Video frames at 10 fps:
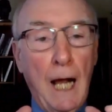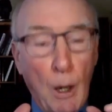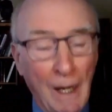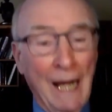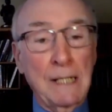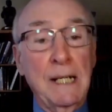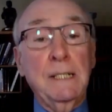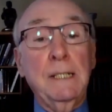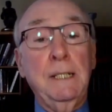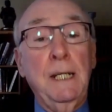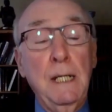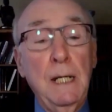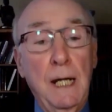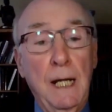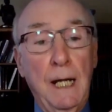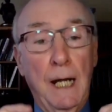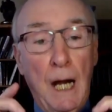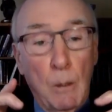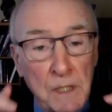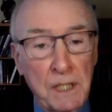our identity,
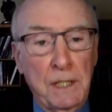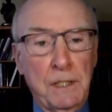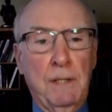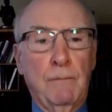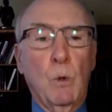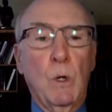our sense of